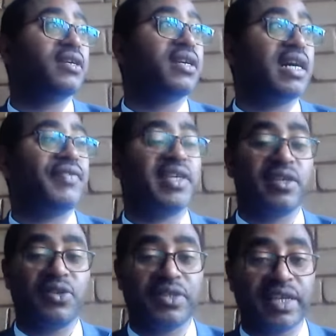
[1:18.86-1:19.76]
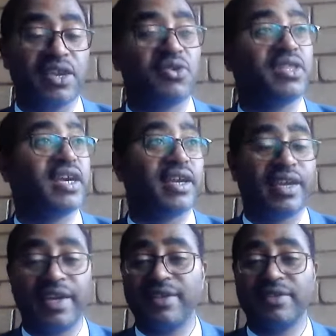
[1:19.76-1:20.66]
having you know security
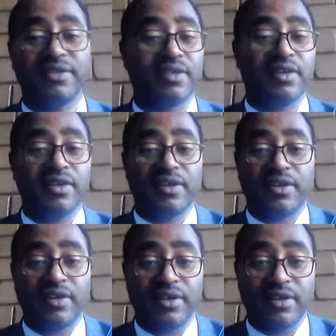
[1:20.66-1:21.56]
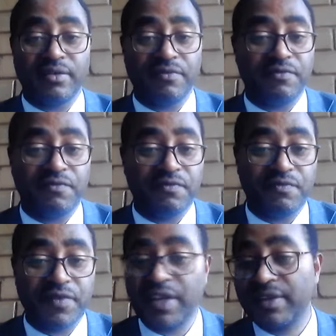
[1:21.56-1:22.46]
against
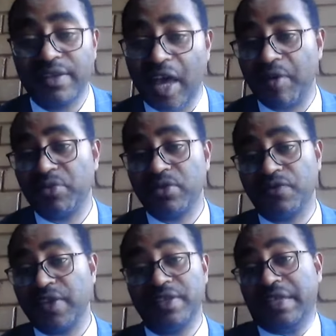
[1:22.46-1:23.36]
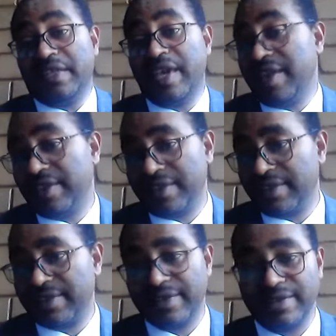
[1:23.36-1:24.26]
various types of
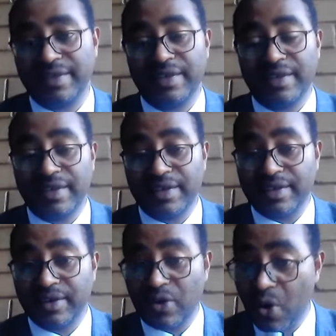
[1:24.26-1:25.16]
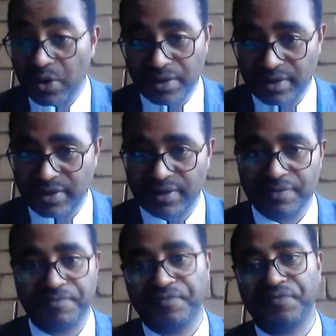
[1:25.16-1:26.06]
uncertainties uh, losses
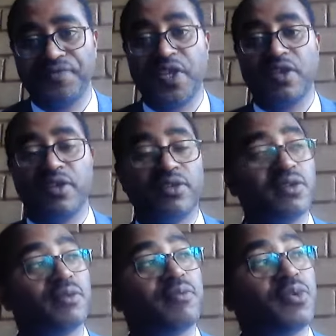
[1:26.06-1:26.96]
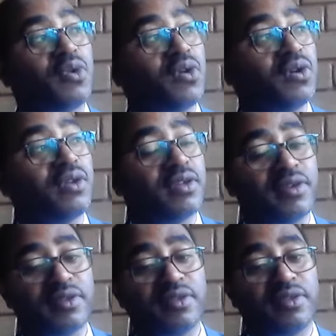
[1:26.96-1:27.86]
so all
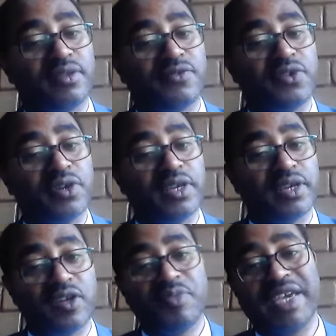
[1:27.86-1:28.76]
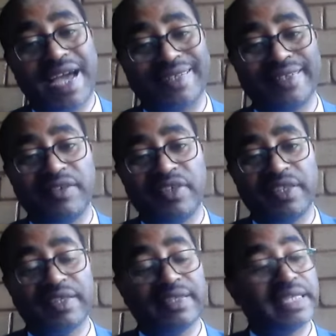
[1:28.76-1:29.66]
Therefore, economic
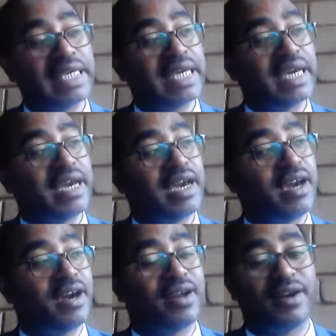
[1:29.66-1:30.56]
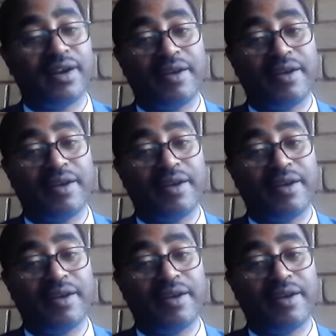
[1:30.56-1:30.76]
activities are